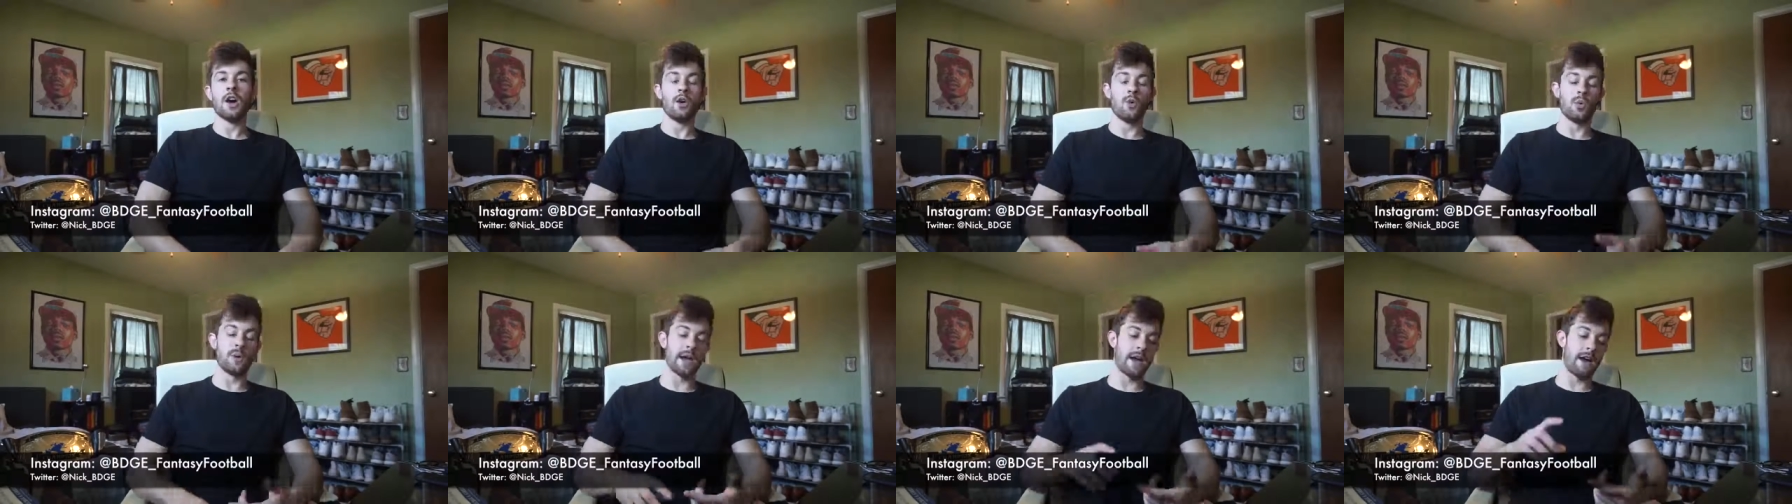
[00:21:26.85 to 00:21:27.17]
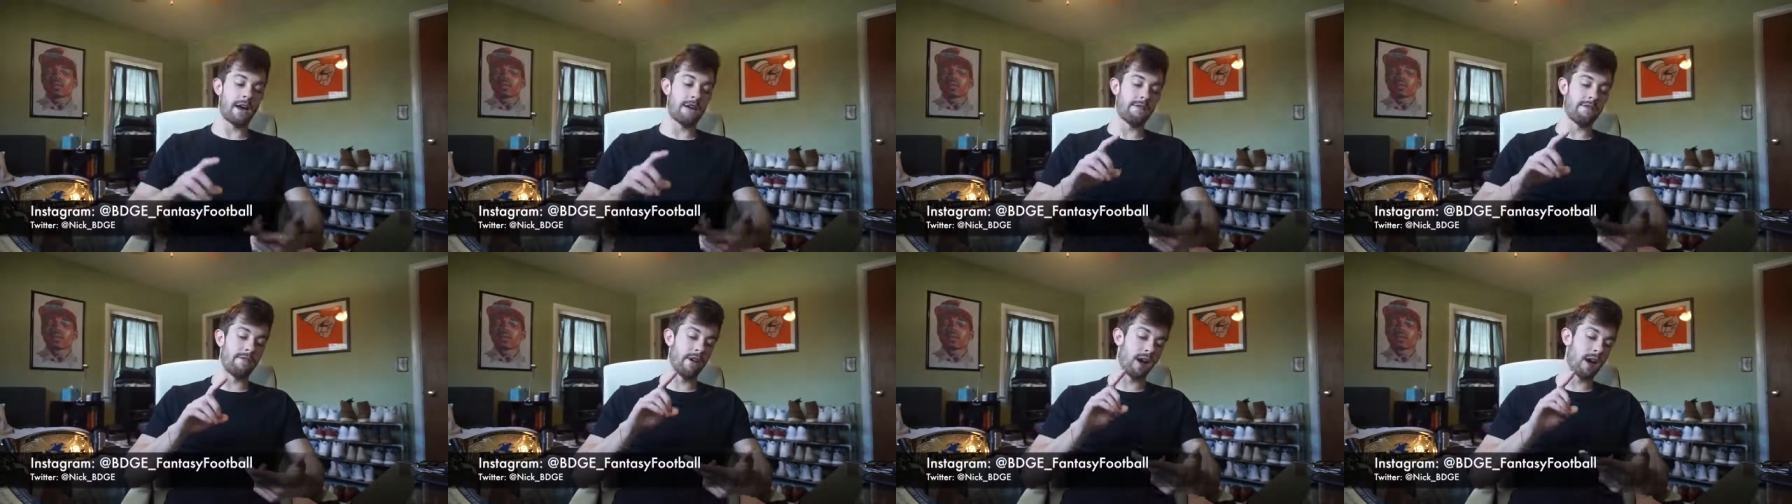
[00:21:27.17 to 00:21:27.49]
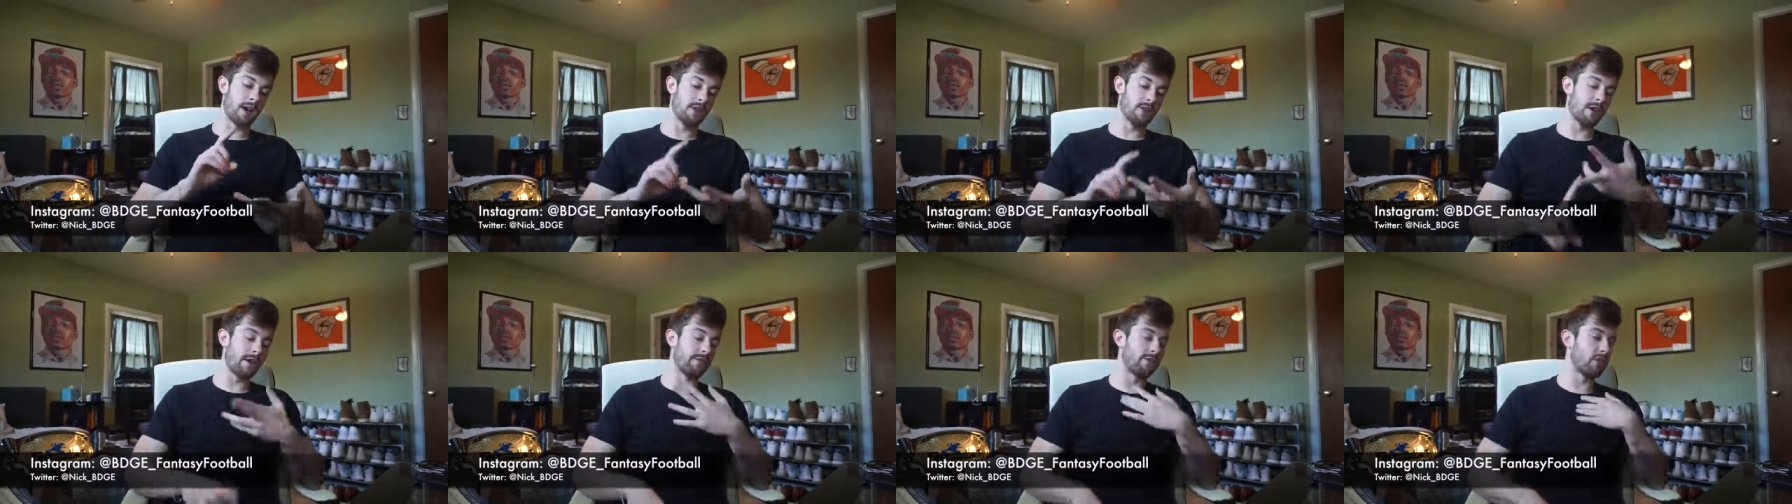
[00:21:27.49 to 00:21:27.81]
We have,
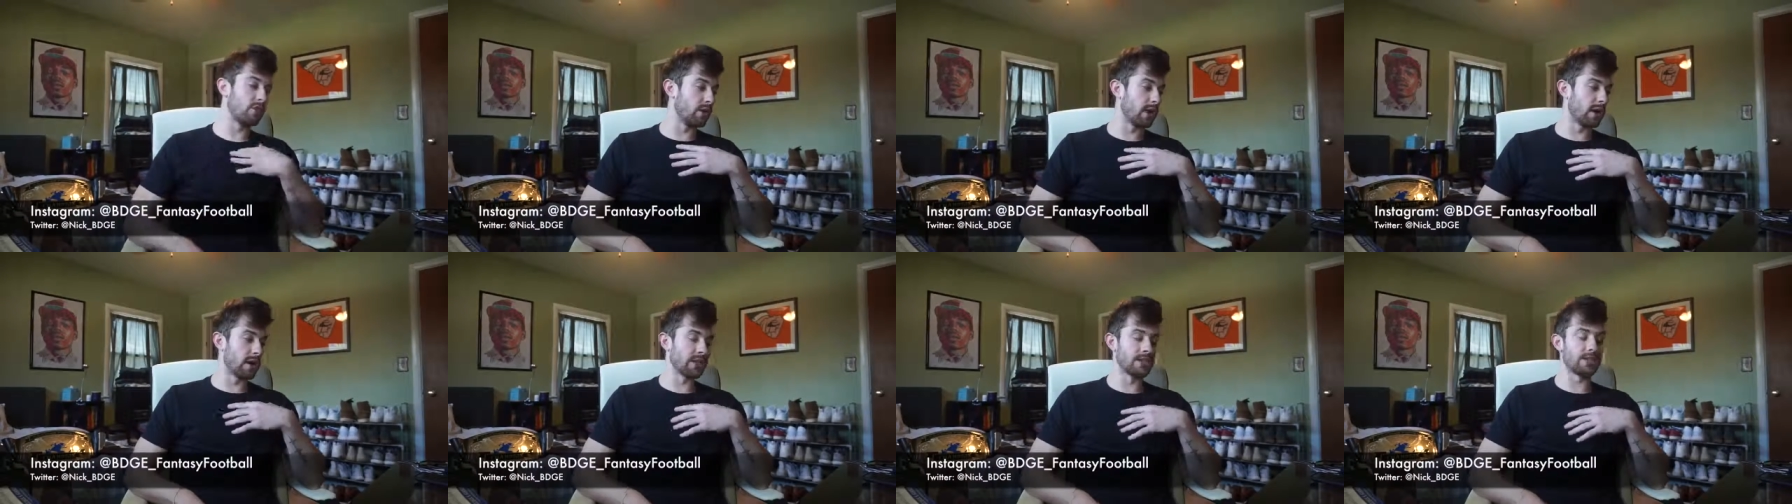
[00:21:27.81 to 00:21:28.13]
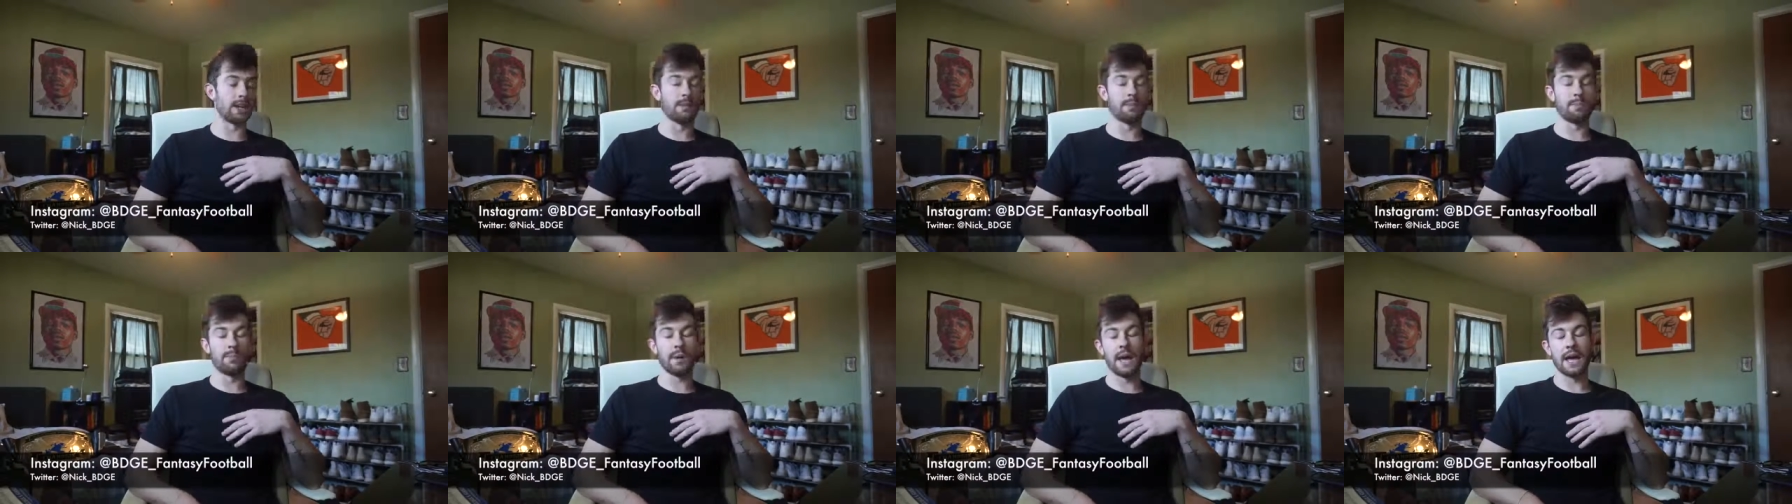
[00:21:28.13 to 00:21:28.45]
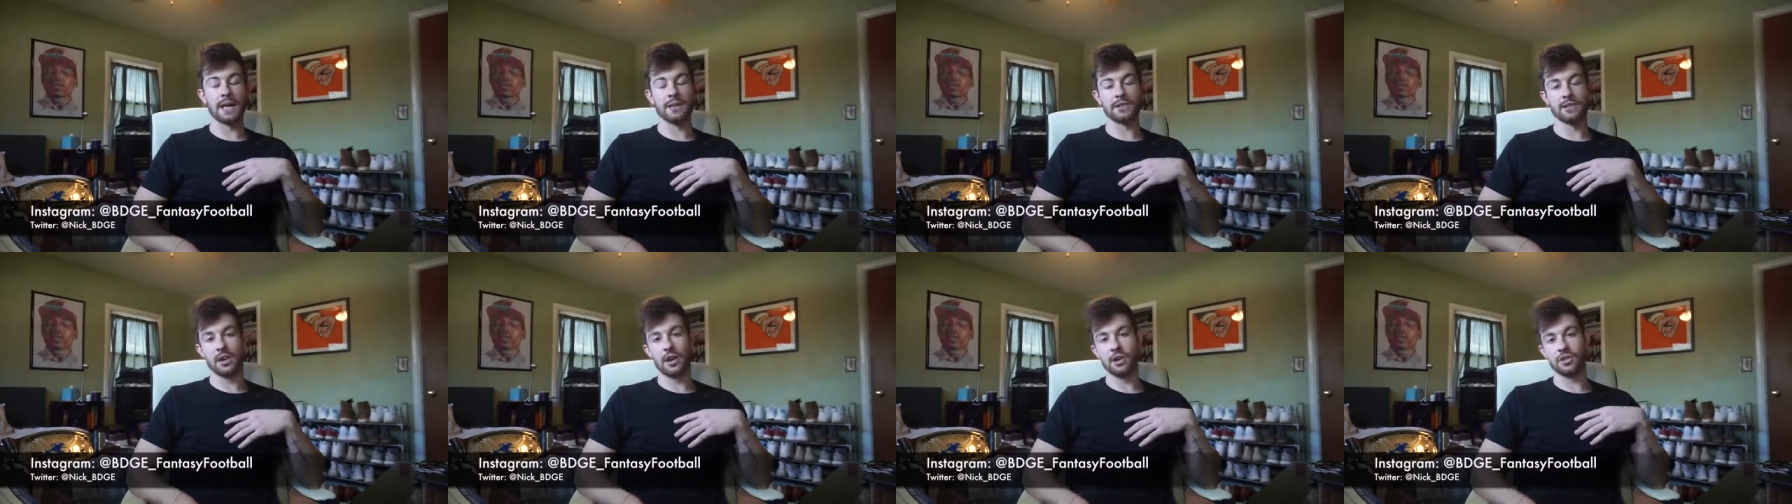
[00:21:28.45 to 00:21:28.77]
you have to dress up
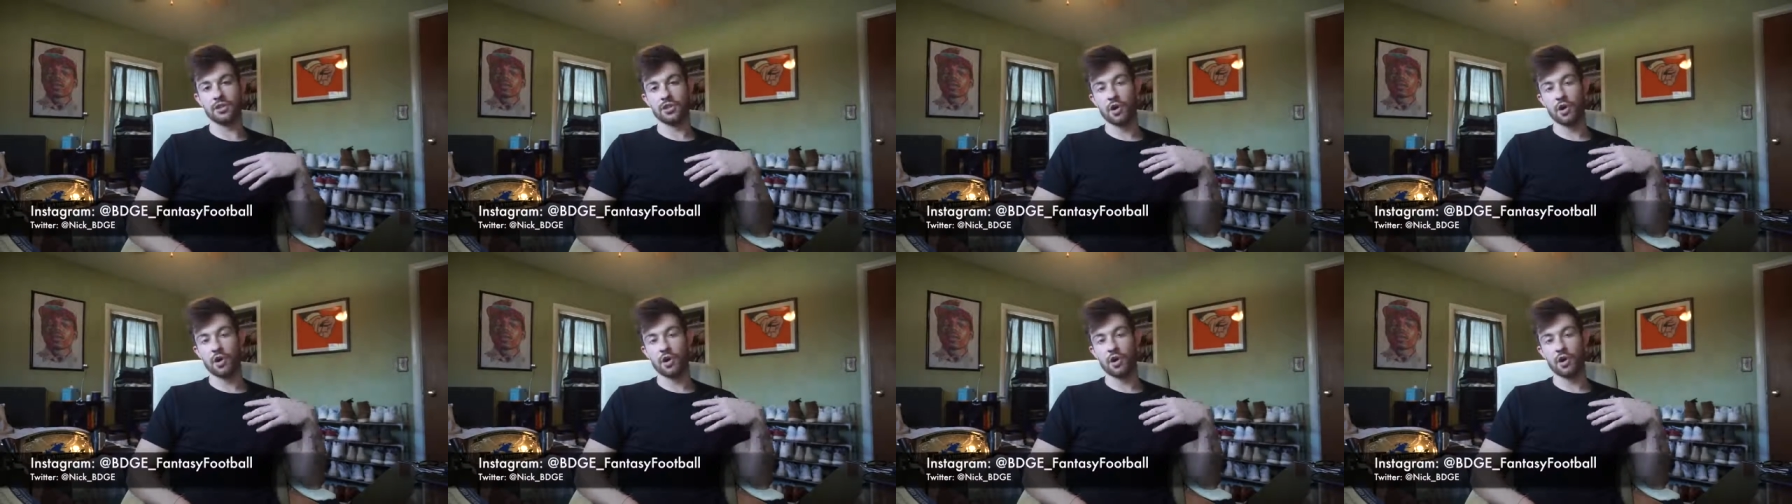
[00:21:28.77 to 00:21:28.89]
as a